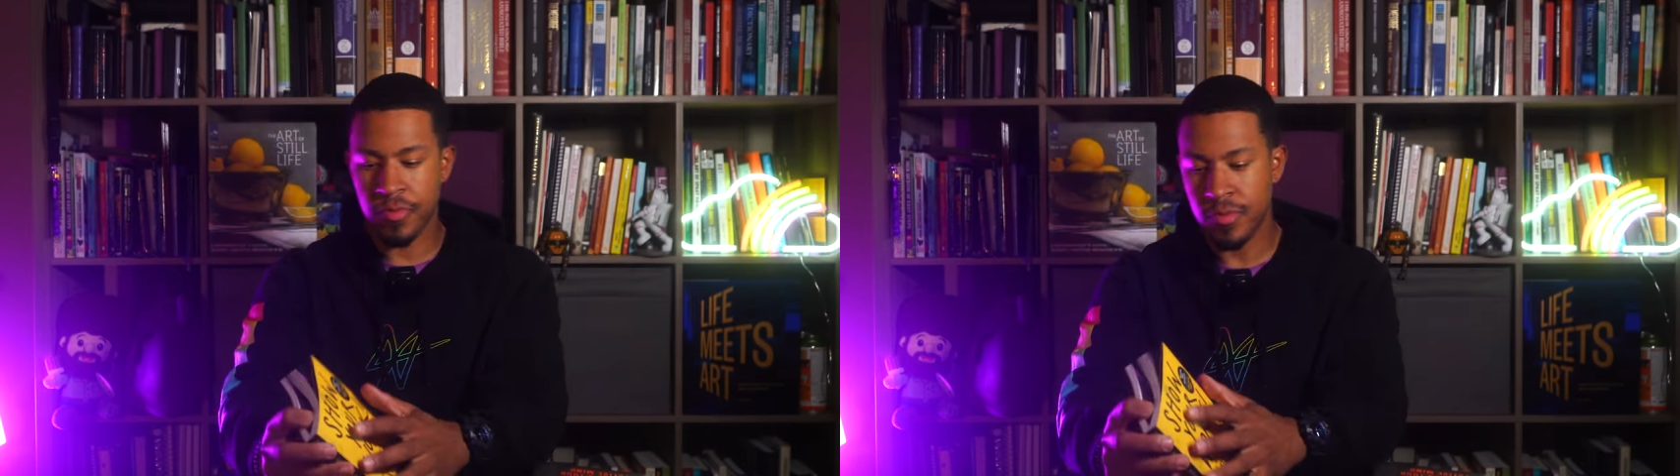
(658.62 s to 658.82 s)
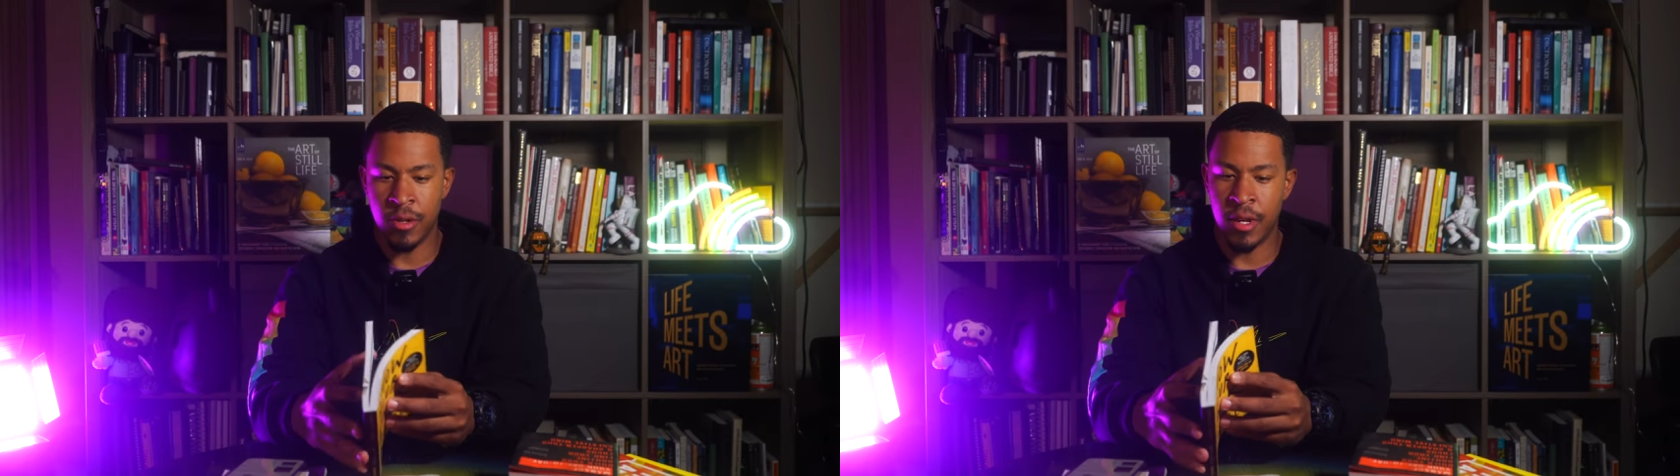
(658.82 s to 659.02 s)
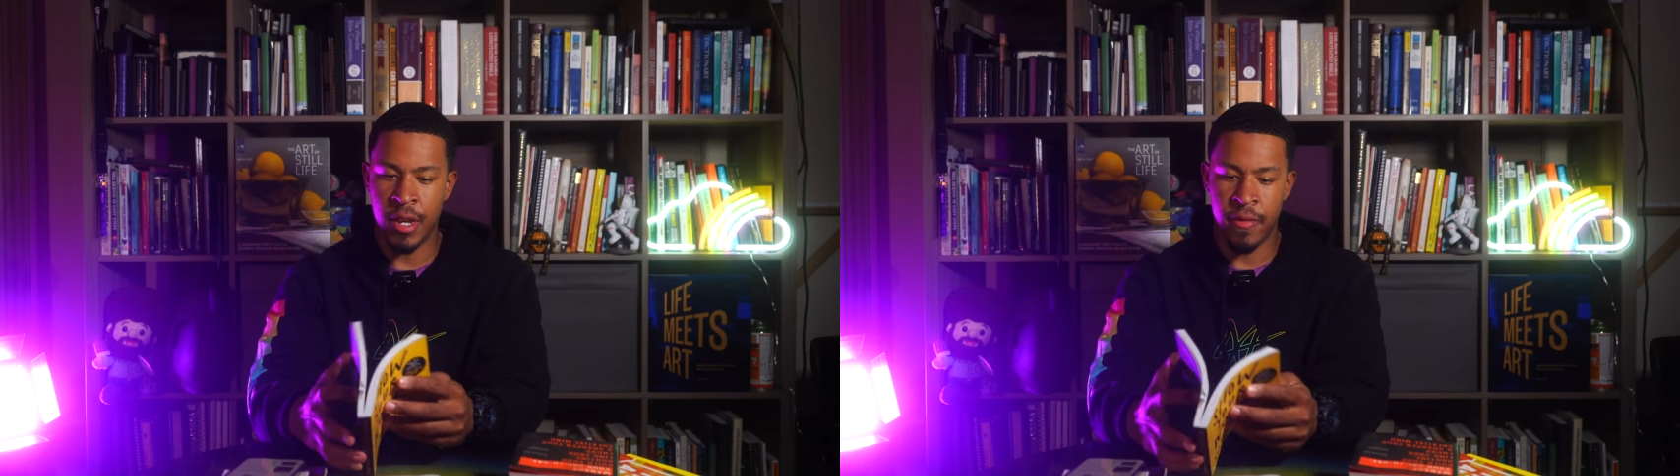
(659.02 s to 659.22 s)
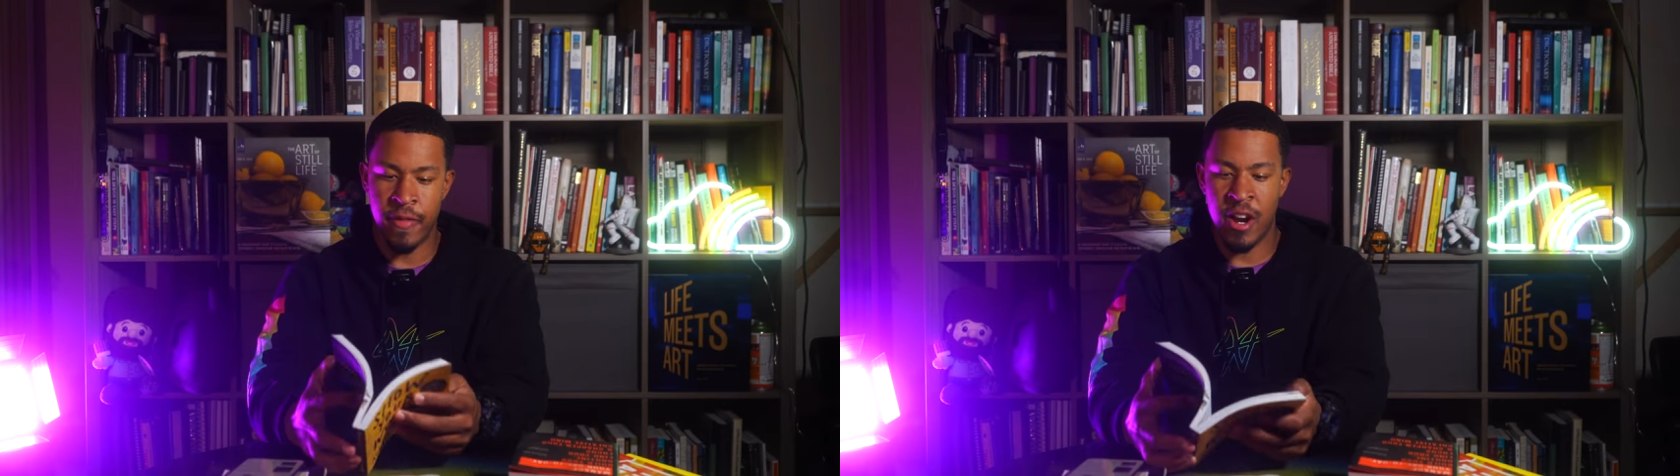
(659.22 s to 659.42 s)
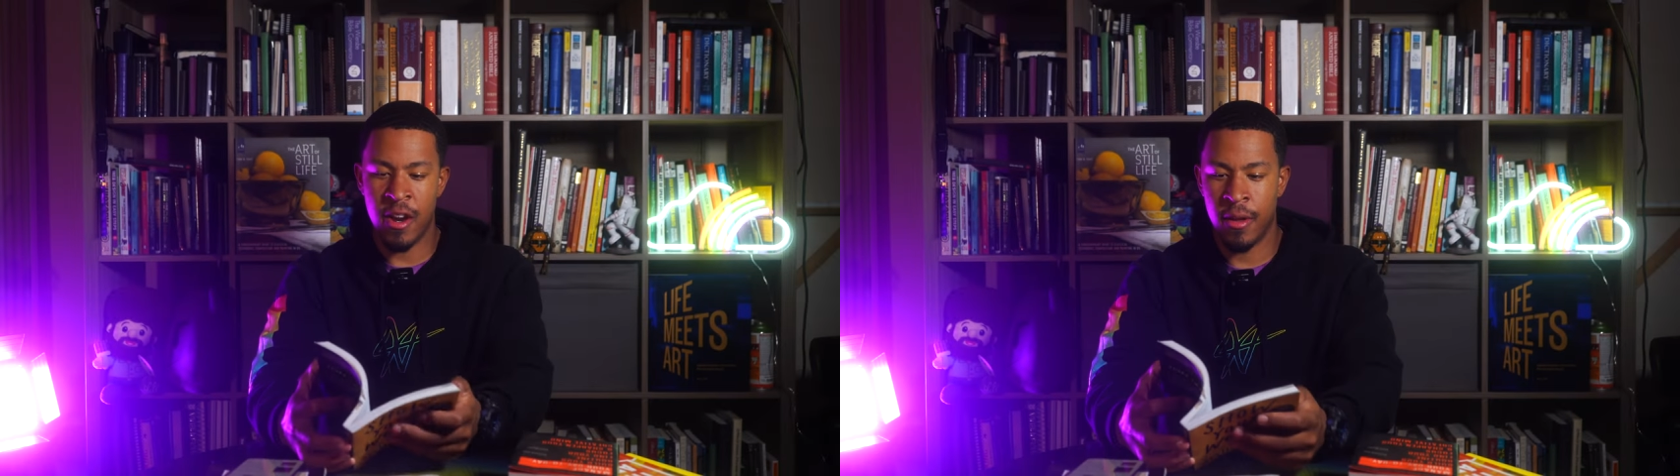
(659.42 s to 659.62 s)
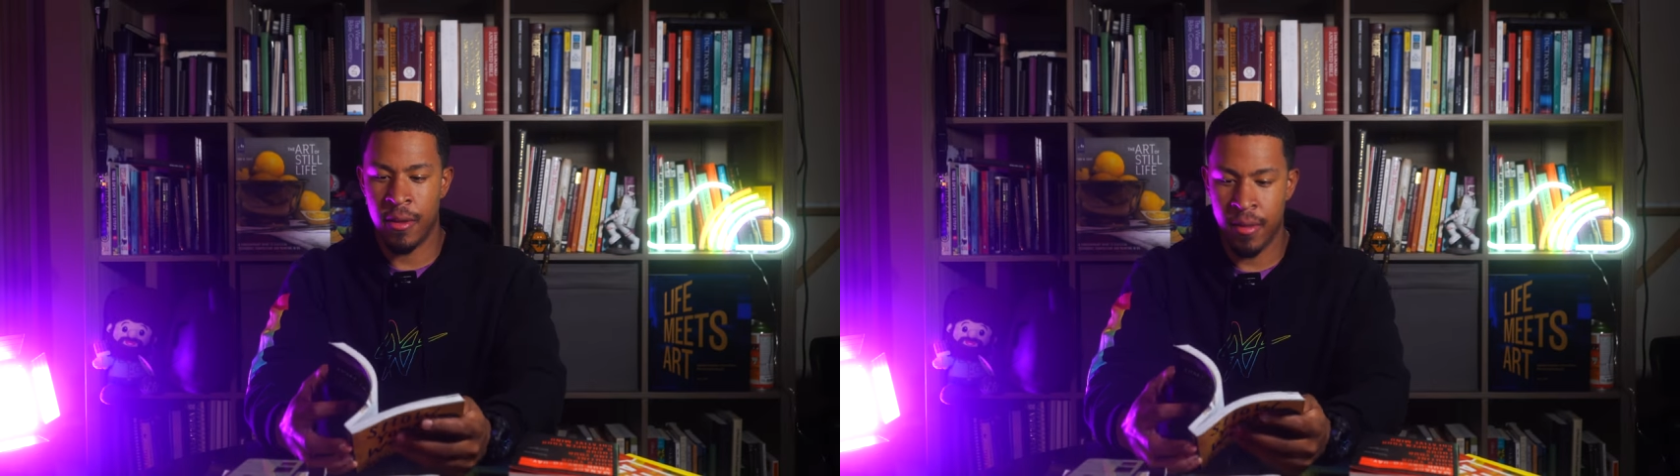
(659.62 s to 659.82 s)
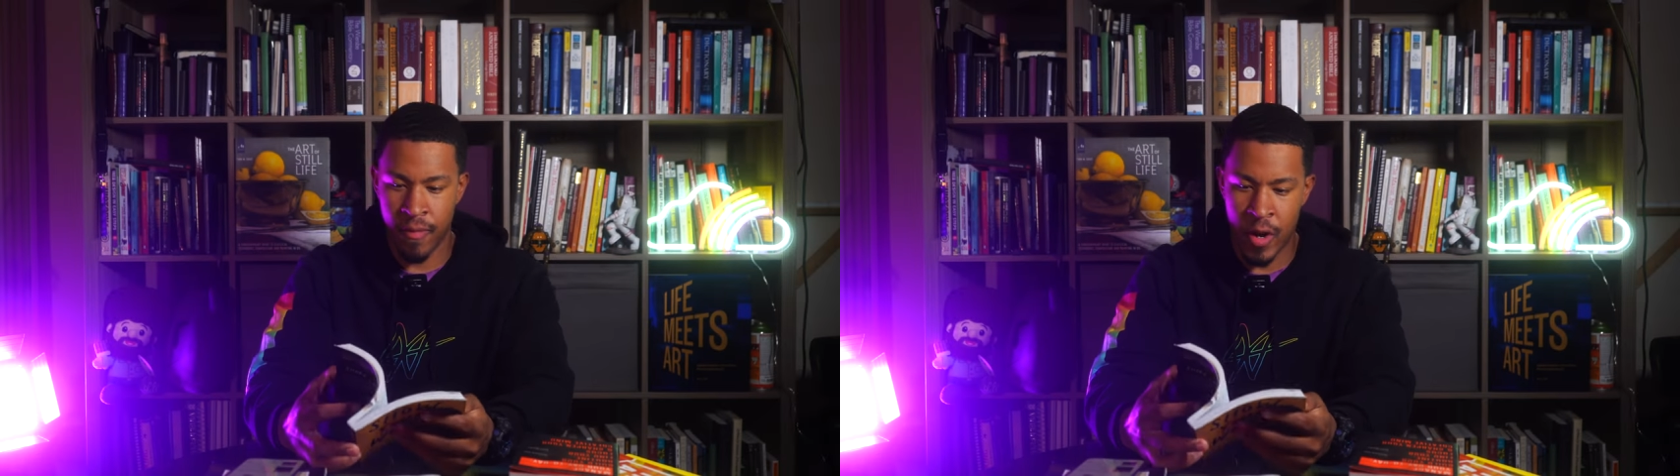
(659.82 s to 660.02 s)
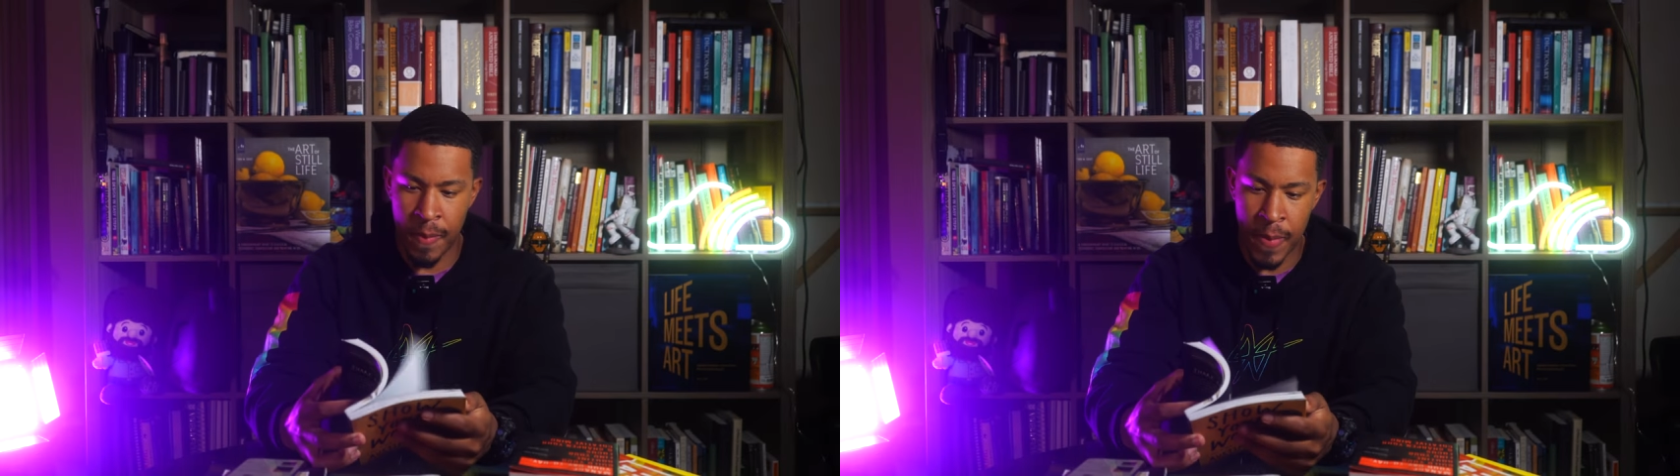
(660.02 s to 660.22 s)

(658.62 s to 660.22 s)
So again, very, very